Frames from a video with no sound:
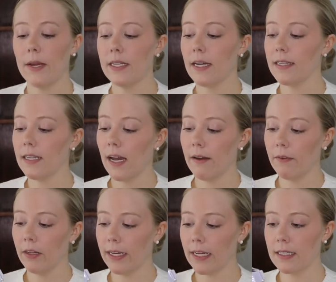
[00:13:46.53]
It does have,
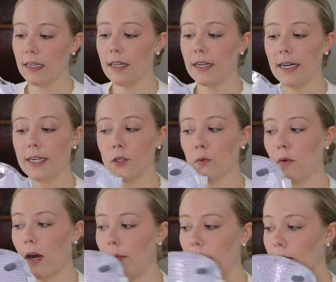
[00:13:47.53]
like I said, the nice
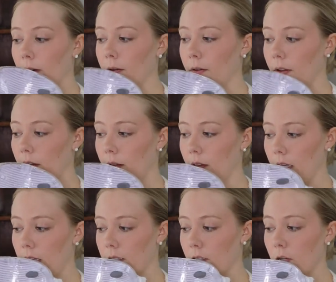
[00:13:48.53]
rubber,
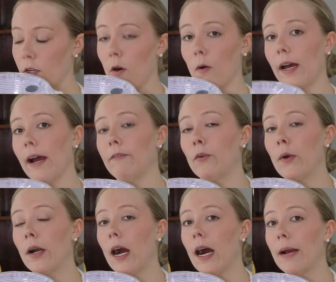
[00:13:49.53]
so you don't have to
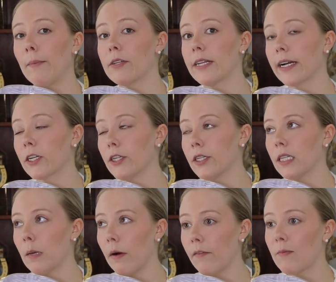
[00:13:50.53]
wear eye protection.
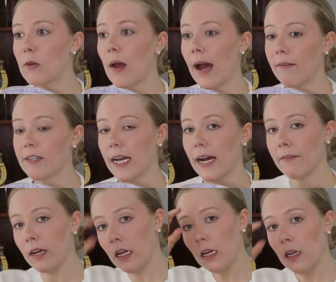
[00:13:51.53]
Some of them you have to
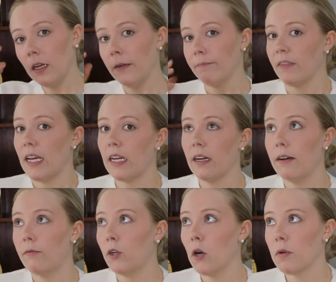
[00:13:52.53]
have. Think
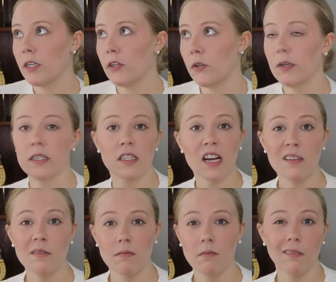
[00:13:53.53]
of going to
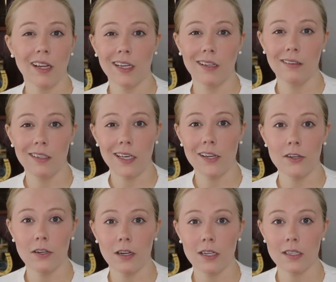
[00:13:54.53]

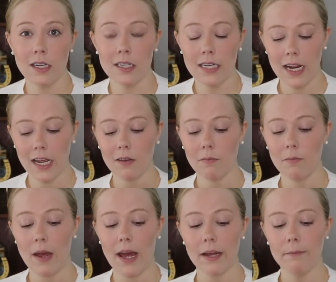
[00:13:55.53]
getting a
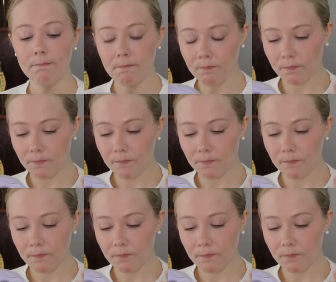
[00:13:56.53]
suntan bed,